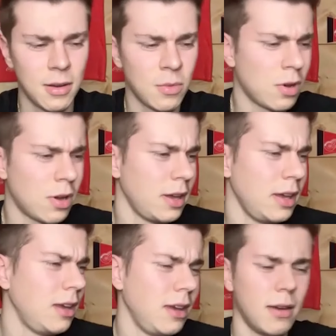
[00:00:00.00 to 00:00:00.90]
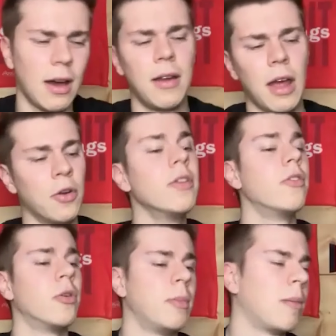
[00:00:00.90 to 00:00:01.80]
Well, I, I I don't
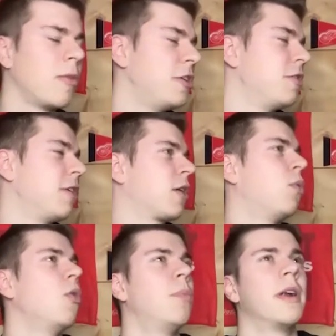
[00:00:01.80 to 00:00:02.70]
even remember the direct quote,